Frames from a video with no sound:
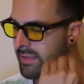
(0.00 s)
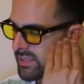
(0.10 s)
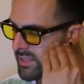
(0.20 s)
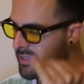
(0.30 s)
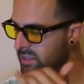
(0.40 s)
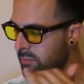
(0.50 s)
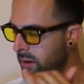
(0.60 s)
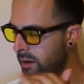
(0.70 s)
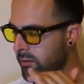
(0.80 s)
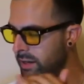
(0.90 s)
This is the
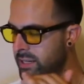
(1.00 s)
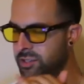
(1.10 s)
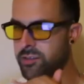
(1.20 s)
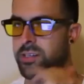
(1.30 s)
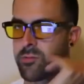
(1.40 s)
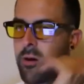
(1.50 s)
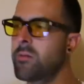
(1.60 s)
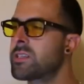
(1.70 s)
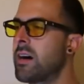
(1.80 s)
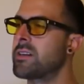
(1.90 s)
model you need to do, because we're
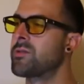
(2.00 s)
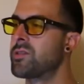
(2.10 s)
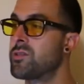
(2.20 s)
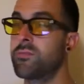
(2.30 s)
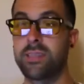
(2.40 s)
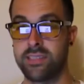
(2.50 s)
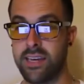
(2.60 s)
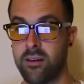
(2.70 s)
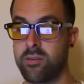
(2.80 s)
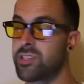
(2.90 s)
always taught to assume the
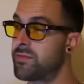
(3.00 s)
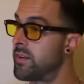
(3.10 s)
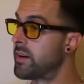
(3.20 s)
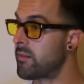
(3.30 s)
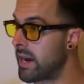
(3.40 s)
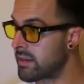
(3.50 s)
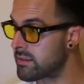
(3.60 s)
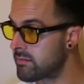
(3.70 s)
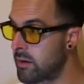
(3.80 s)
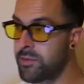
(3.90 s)
sale, which is very
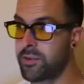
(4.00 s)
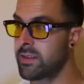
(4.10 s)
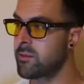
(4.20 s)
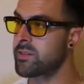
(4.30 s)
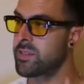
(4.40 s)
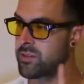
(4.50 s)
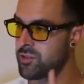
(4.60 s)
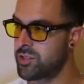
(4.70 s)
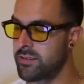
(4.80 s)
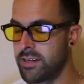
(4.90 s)
correct, right? With your linguistics,
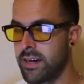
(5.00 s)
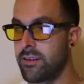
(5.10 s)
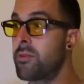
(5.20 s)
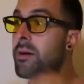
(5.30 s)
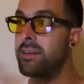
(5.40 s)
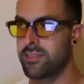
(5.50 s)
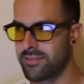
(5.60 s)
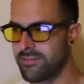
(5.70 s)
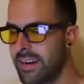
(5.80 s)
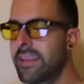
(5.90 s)
you
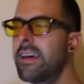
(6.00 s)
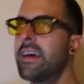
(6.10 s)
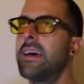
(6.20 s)
must, right?